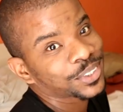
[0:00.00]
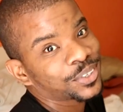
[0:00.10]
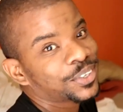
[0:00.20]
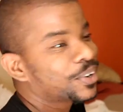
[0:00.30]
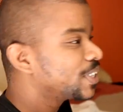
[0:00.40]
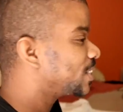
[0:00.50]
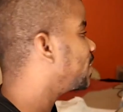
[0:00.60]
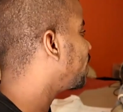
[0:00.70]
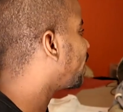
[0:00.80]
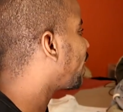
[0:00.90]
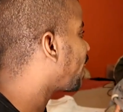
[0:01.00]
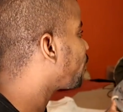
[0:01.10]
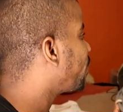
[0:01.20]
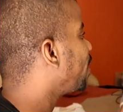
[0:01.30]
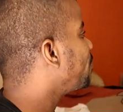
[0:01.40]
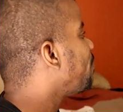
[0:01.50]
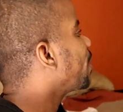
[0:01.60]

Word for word: So you know, it's good that I got a family